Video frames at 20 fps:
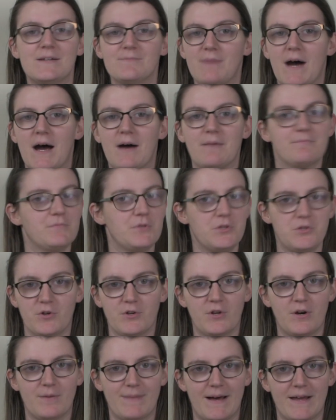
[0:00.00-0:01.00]
but you're
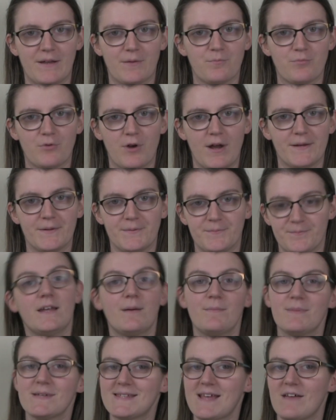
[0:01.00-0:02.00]
not bad at prayer.
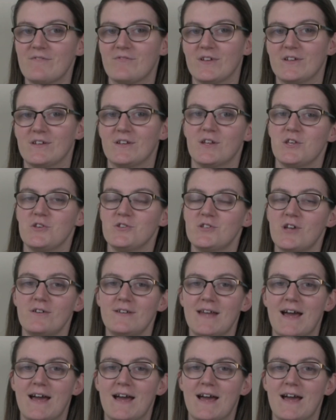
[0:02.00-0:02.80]
Number 7, you don't